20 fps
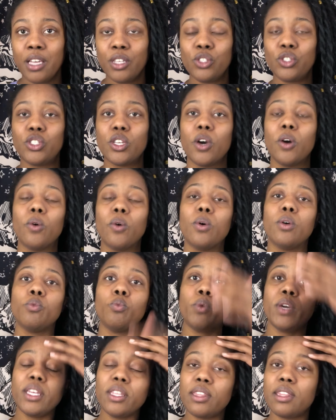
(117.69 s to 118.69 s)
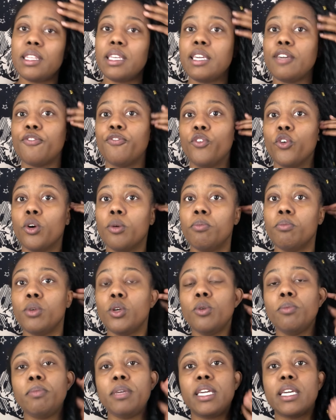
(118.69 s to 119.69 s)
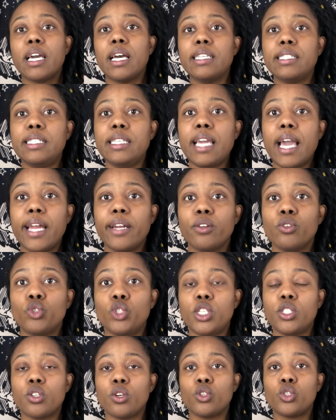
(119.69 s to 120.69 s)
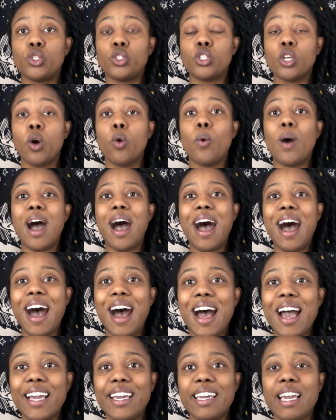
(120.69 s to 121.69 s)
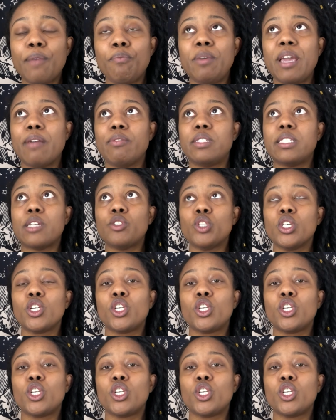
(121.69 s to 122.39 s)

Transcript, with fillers: So with the full moon, because the energies are so high and we have such a